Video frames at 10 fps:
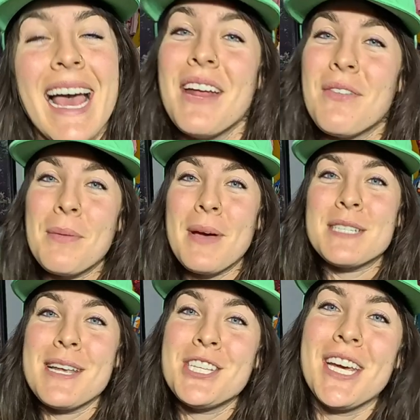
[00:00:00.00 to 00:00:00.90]
Hi, welcome
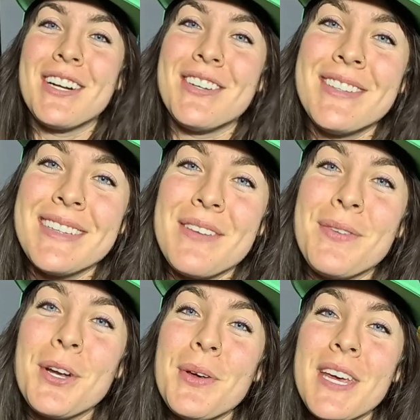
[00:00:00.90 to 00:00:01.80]
back to my channel.
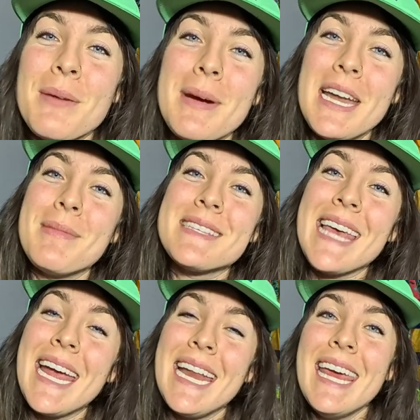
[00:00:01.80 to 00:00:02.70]
If you're new here, my name is
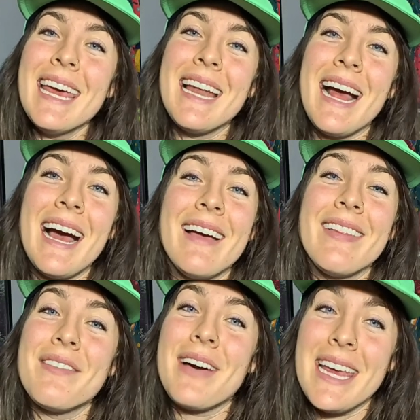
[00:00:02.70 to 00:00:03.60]
Katie and
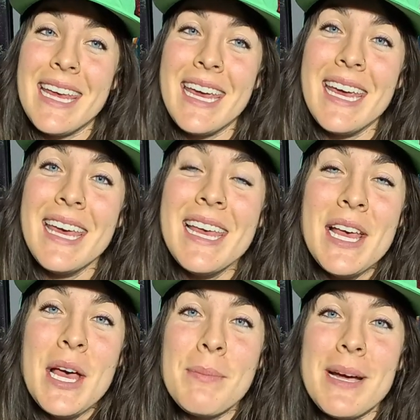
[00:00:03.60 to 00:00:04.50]
I love hiking.
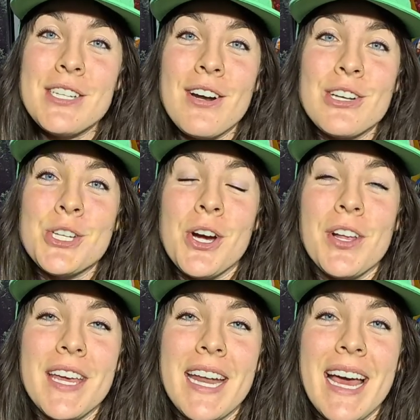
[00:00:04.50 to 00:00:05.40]
My daughter
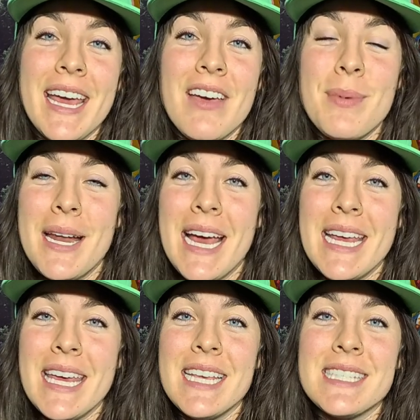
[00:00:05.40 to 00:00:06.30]
Charlotte and I have been
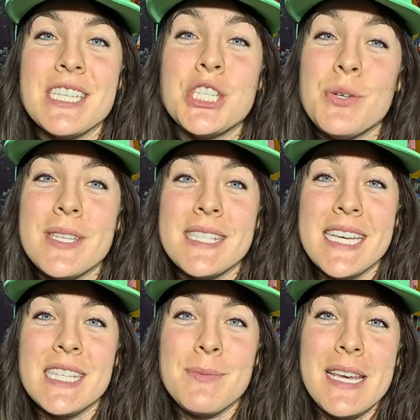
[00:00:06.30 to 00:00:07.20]
hiking since she was
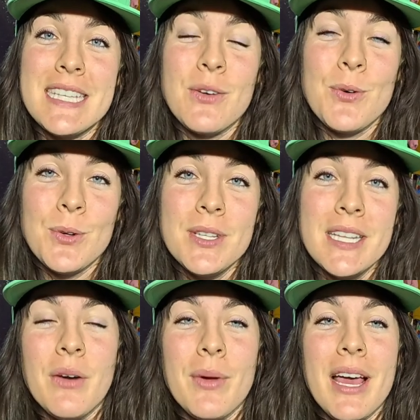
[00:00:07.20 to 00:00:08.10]
6 weeks
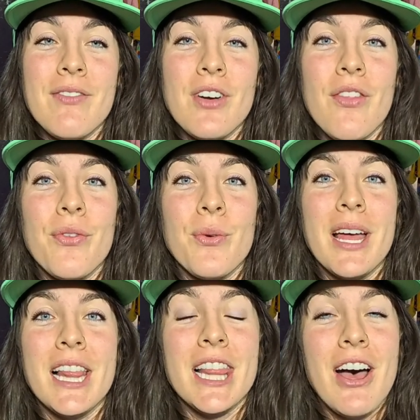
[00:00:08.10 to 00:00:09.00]
old, and we have gone through
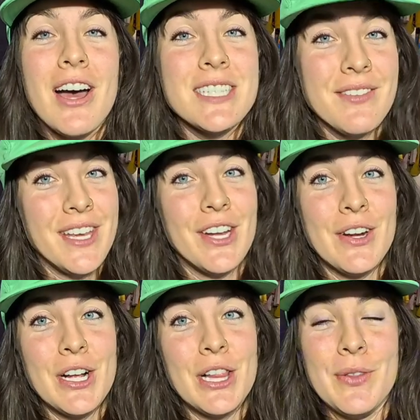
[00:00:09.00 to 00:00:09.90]
a lot of
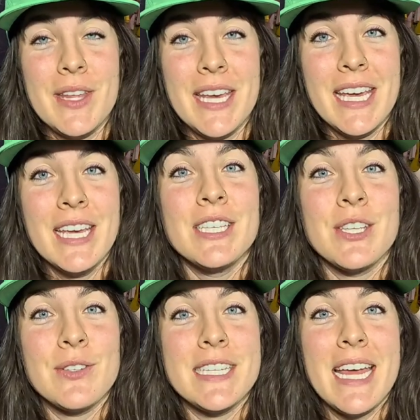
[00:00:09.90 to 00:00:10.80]
gear and clothing.
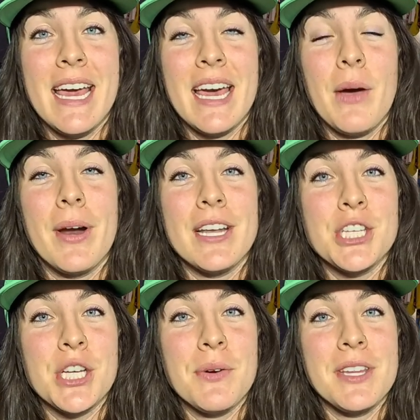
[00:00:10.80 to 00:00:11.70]
So today I wanted
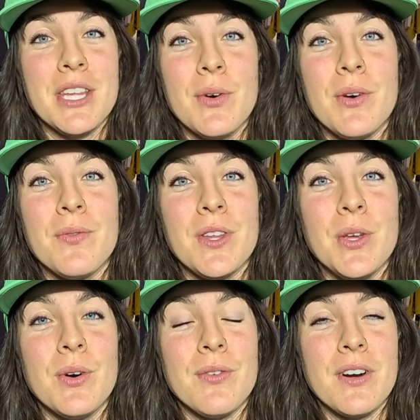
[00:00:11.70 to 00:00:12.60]
to share with you a
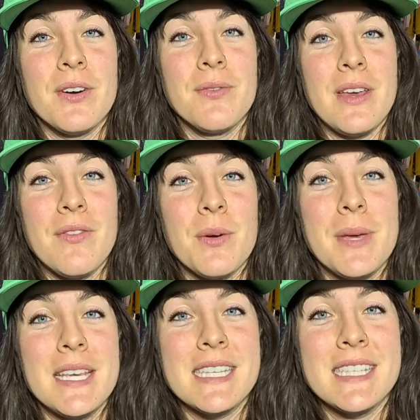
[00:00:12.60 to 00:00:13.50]
few of our
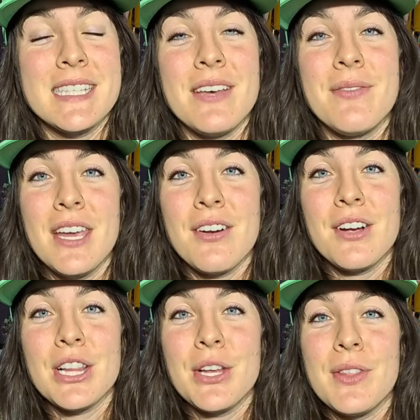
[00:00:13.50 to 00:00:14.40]
favorite pieces of
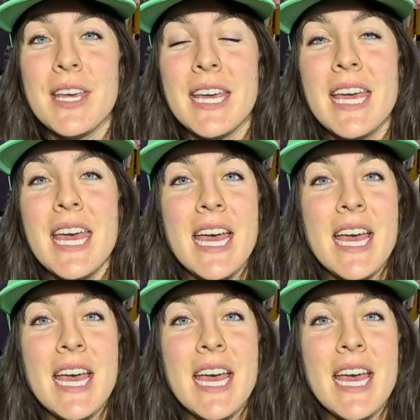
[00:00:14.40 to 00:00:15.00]
gear and clothing